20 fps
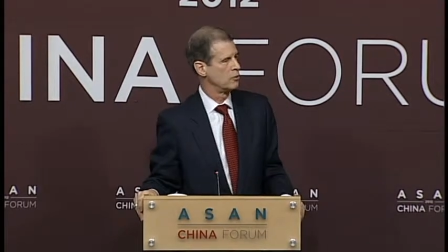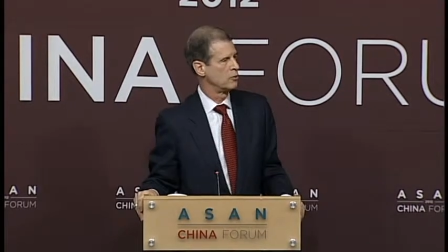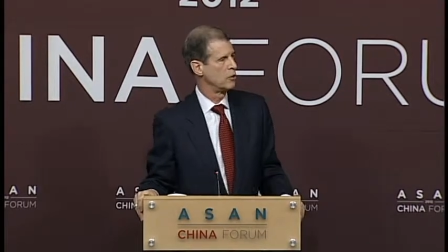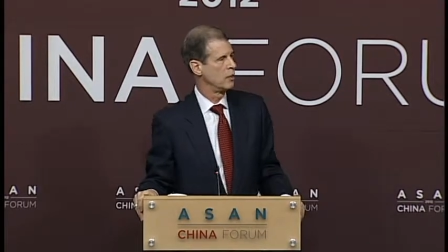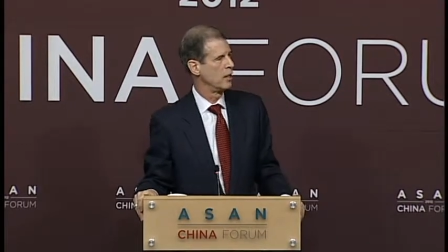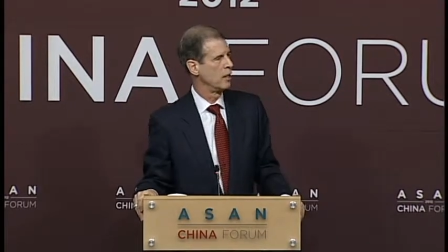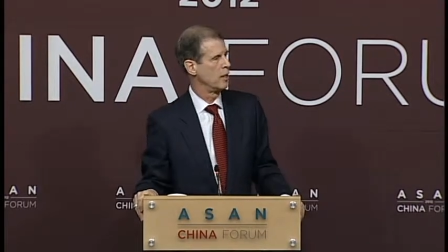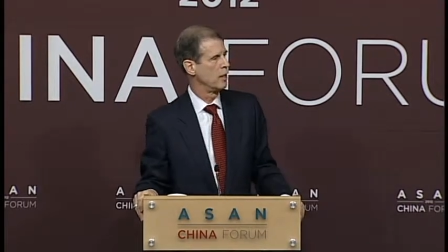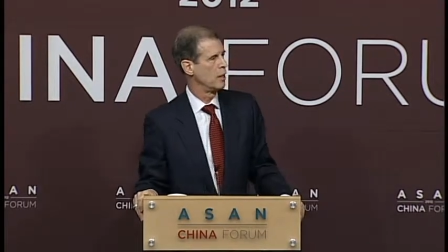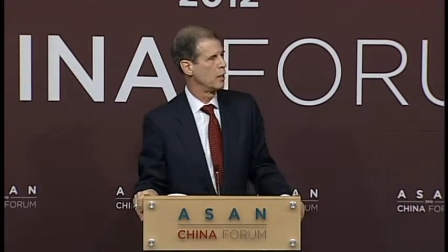
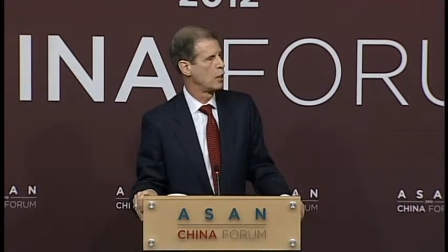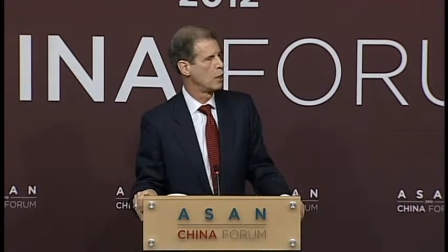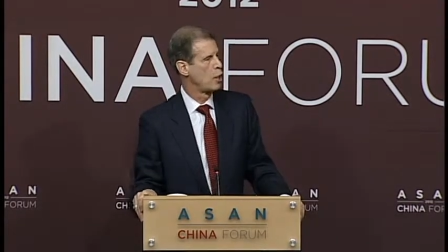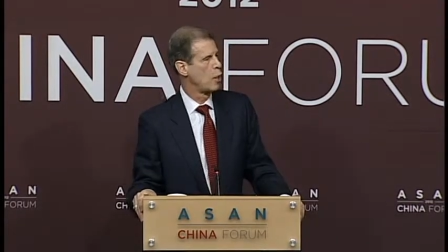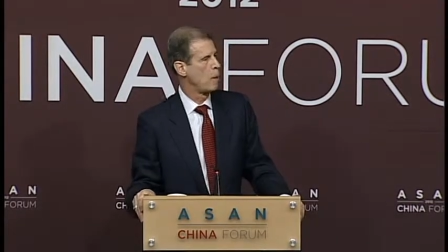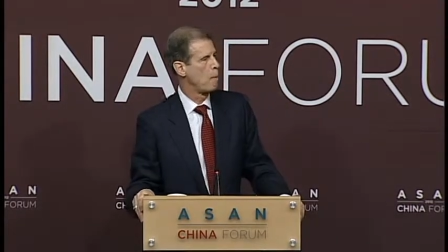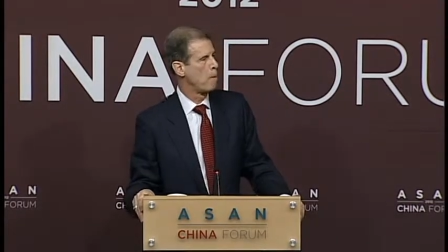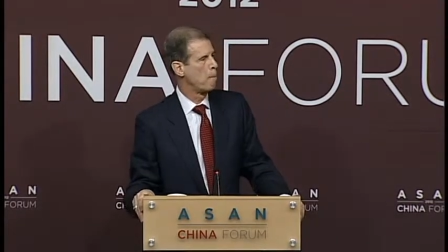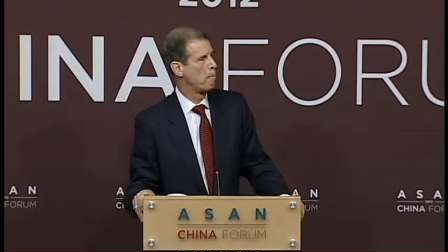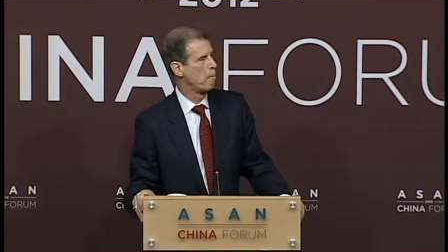China
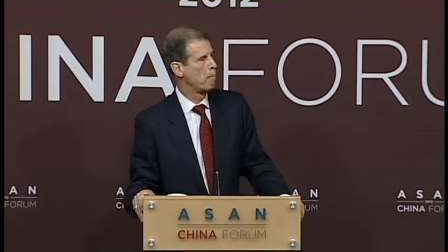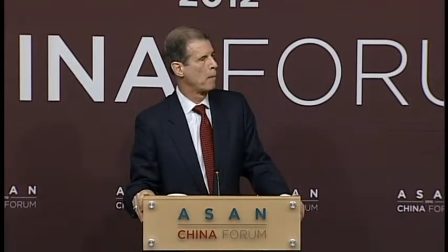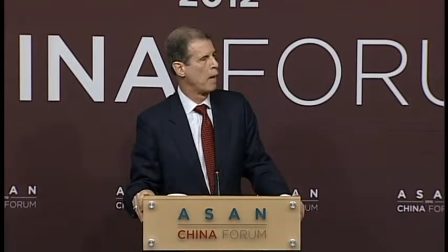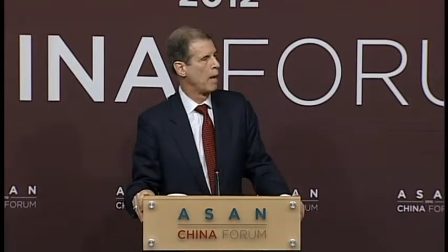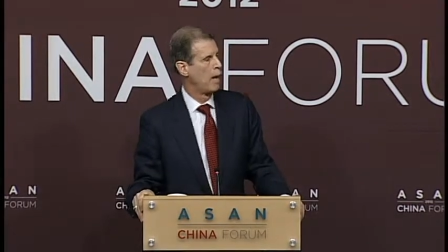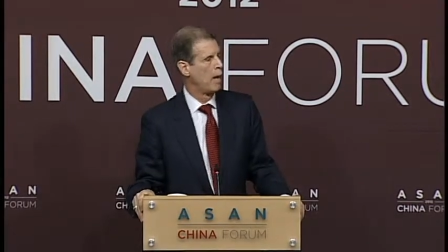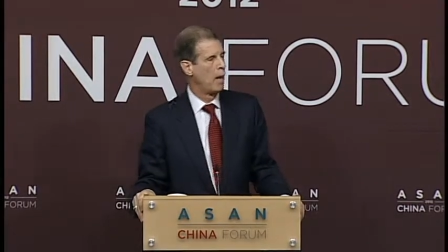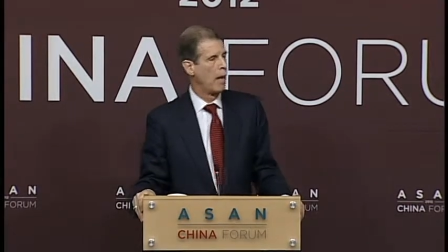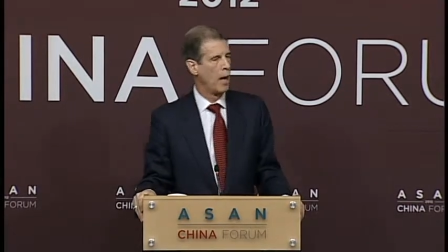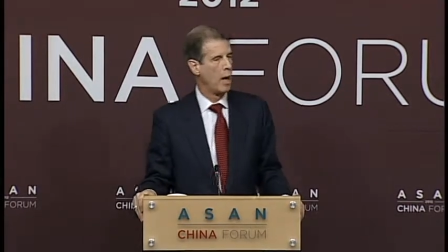
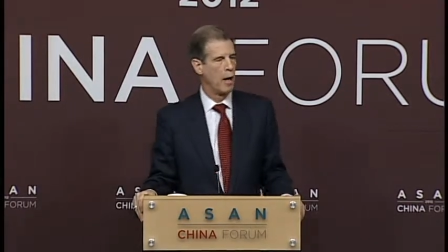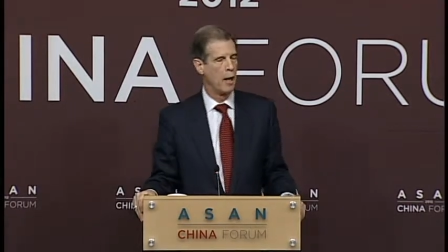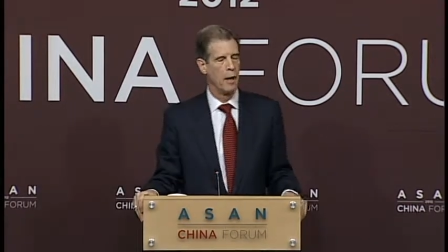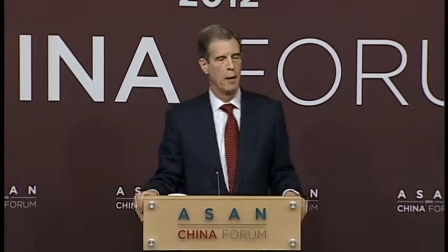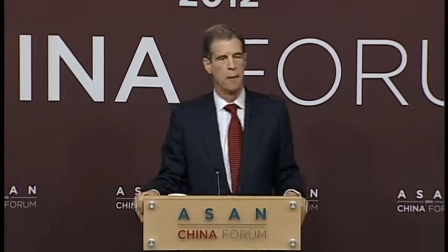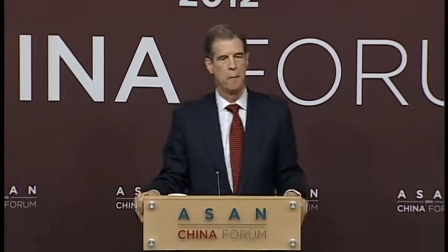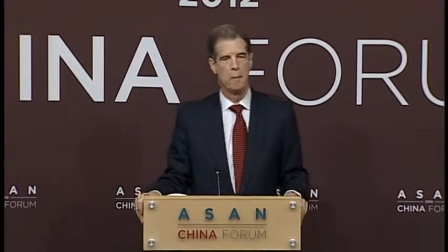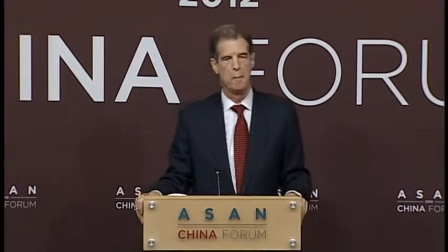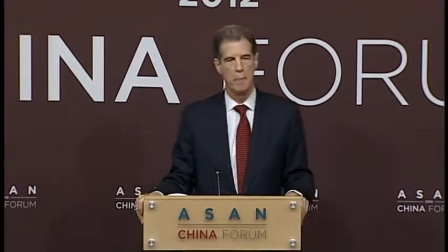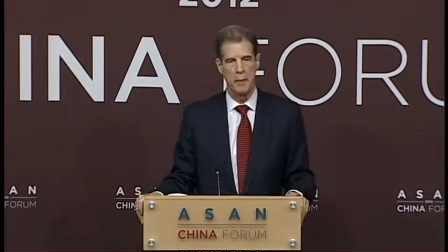
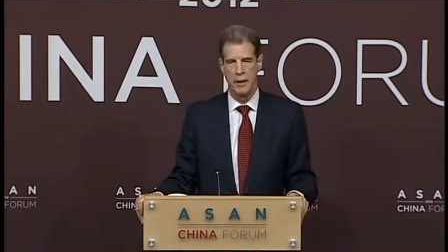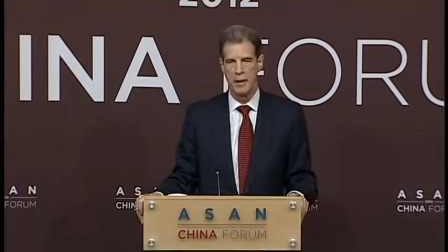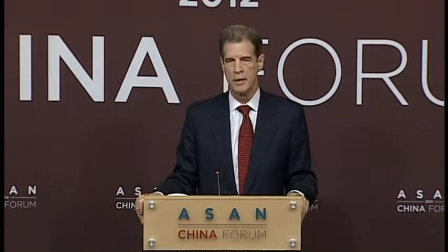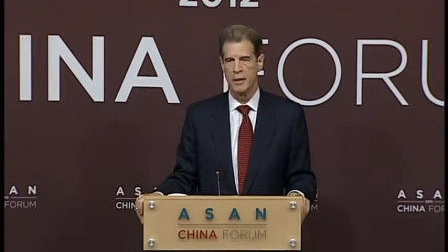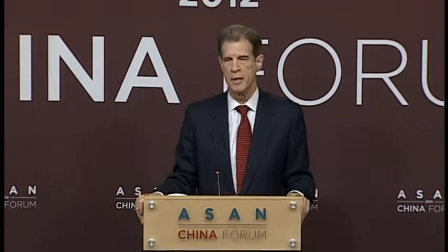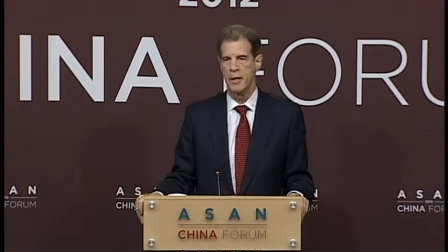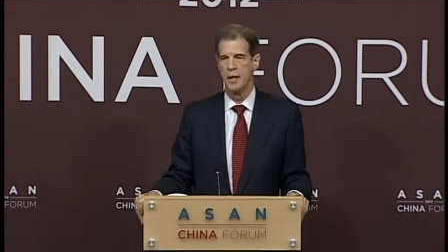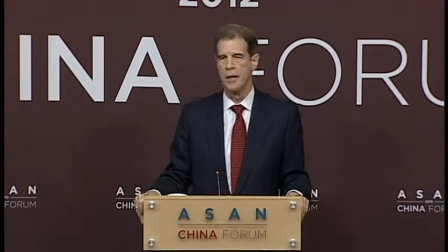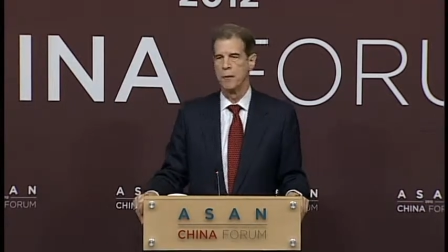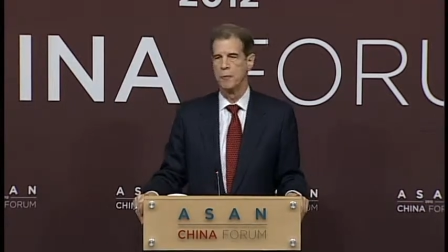many
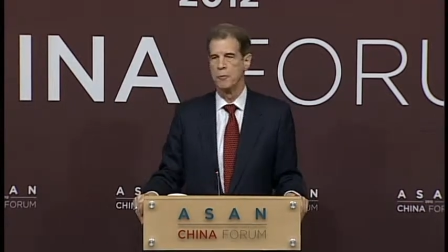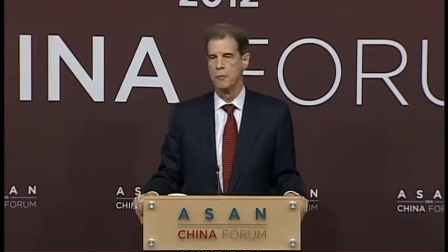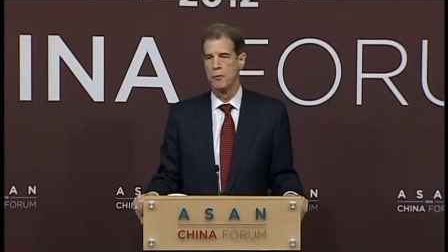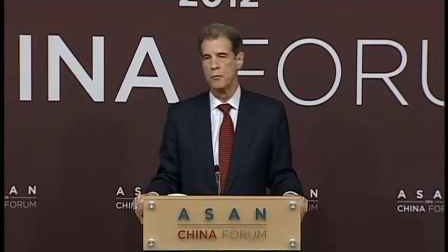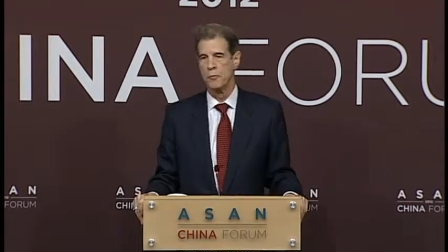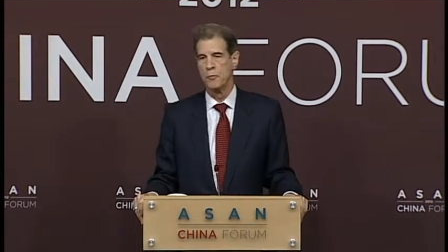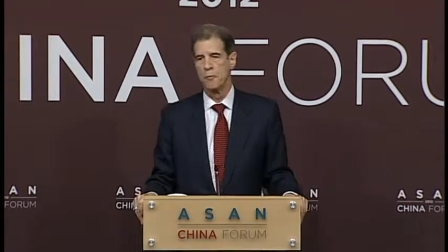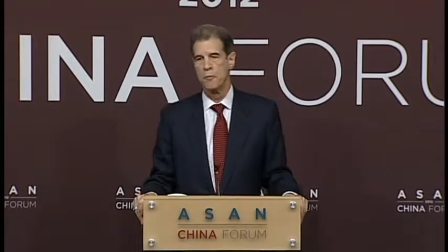times.